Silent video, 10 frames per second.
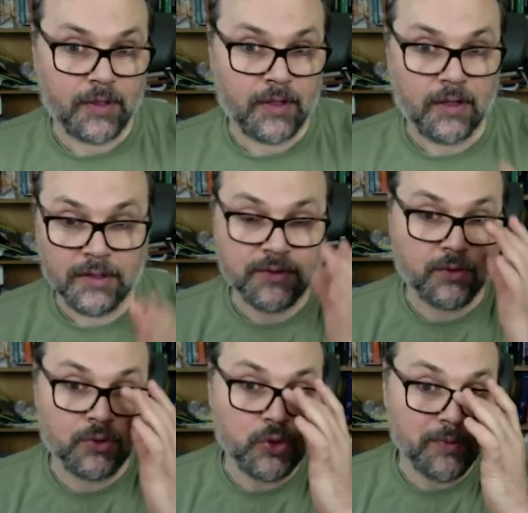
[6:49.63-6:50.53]
And so
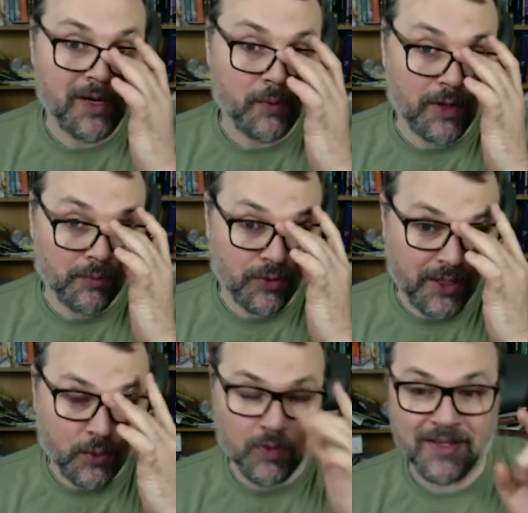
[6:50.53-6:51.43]
you might want to
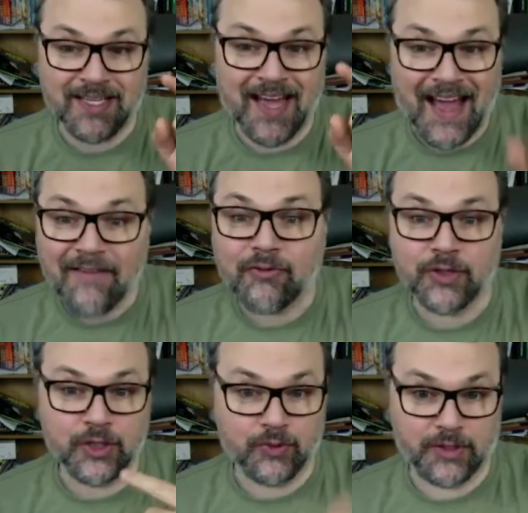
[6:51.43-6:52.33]
predict what the
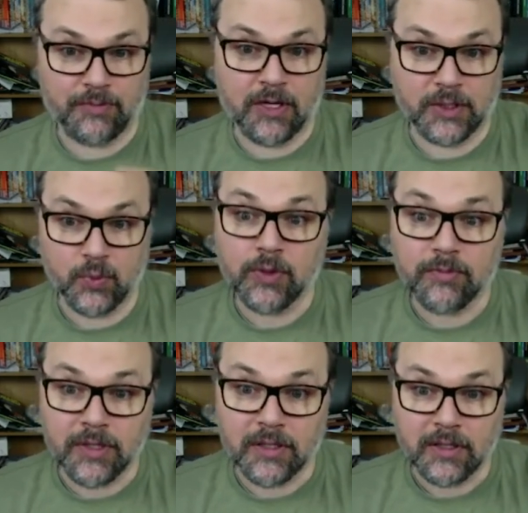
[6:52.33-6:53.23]
average response would
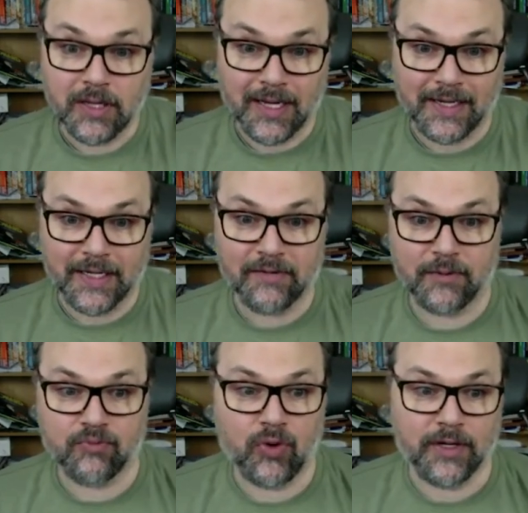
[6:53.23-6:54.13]
be at a given
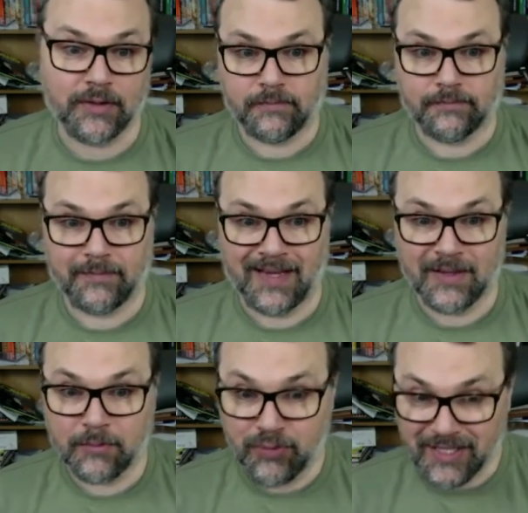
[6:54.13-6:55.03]
point.
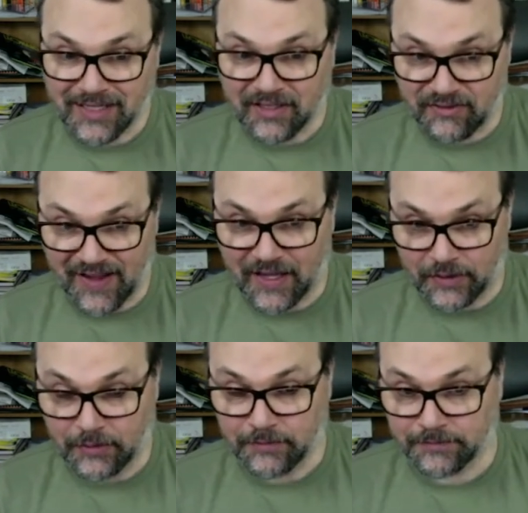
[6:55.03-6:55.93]
The predicted
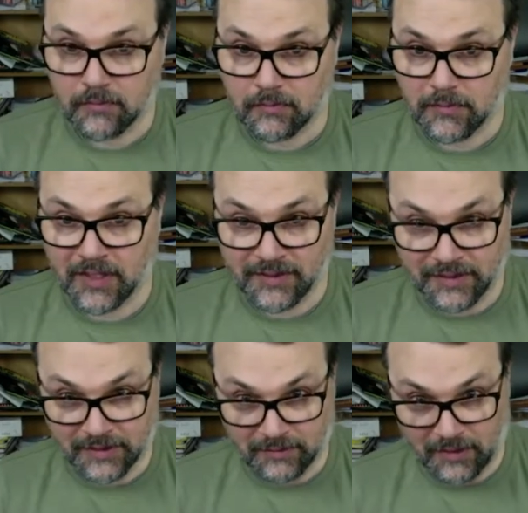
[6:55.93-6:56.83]
value, not
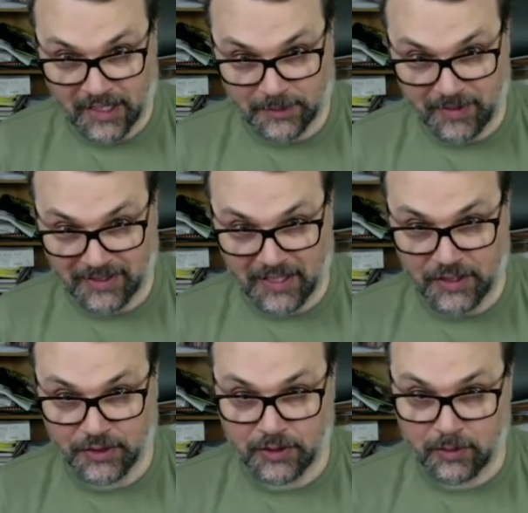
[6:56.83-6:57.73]
the
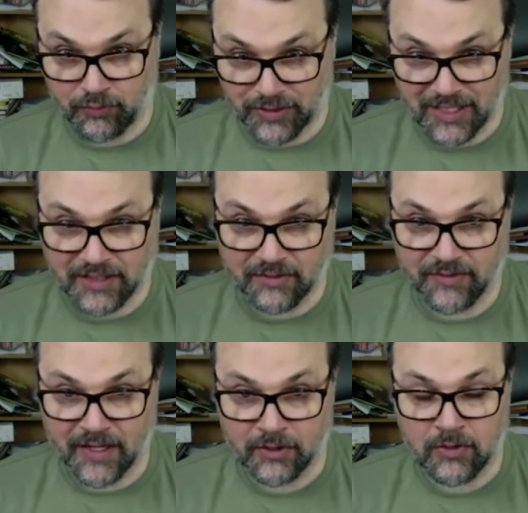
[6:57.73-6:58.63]
expectation, the predicted
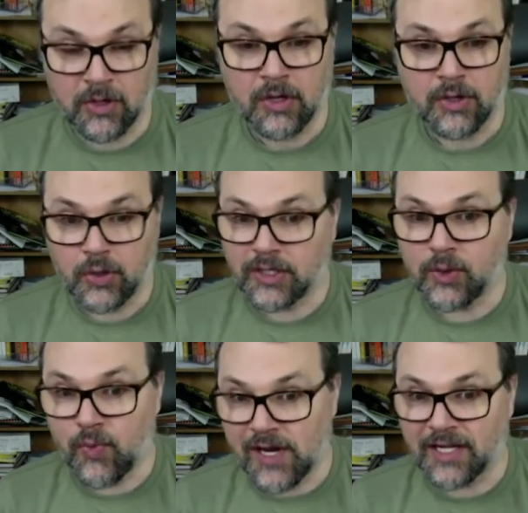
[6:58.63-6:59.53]
value, you can
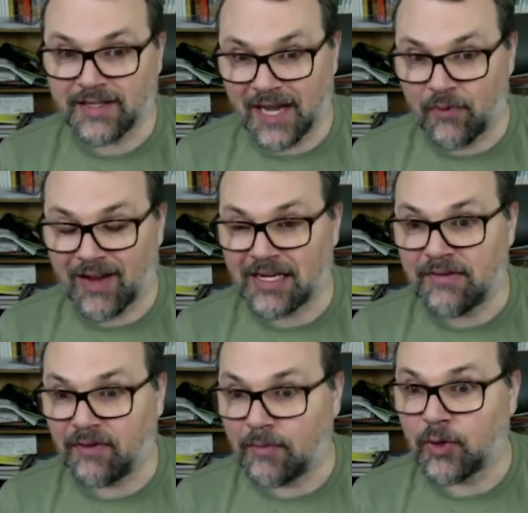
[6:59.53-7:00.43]
read it directly
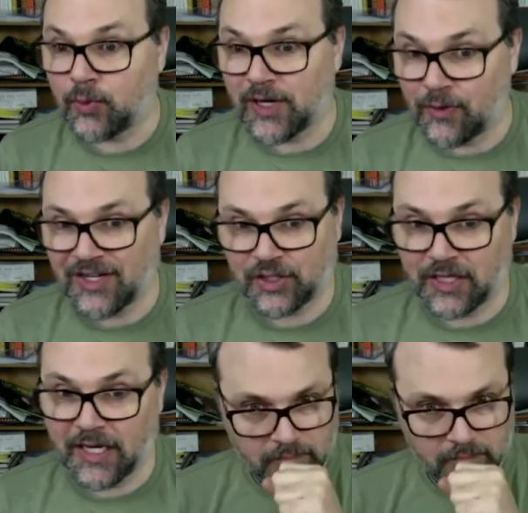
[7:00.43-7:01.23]
from the regression line.